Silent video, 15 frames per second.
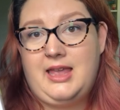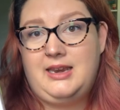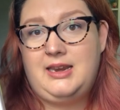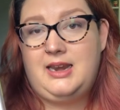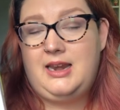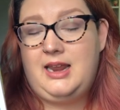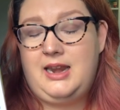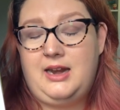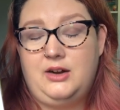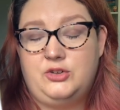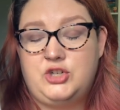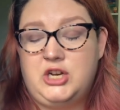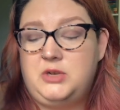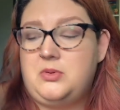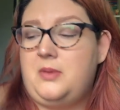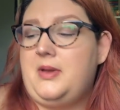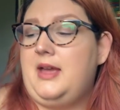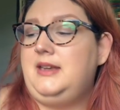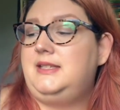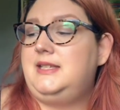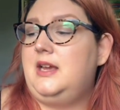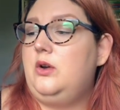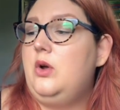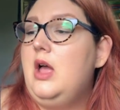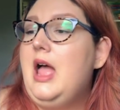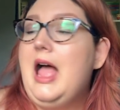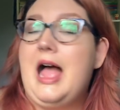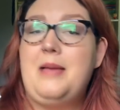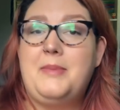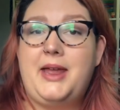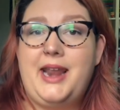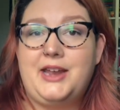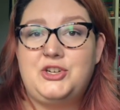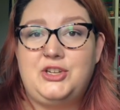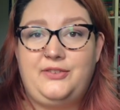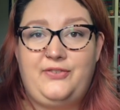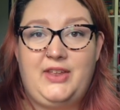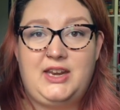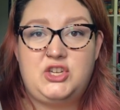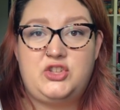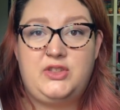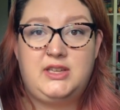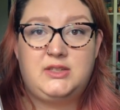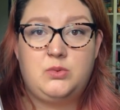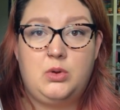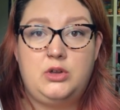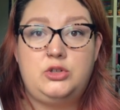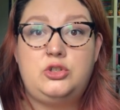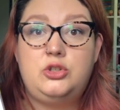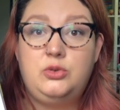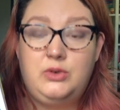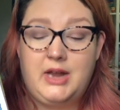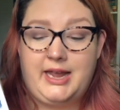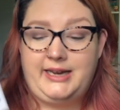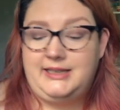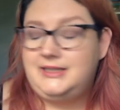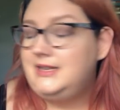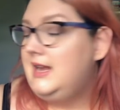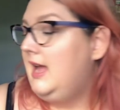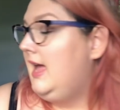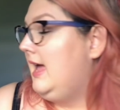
end and, and it'll change my mind. So I might actually finish this one tonight.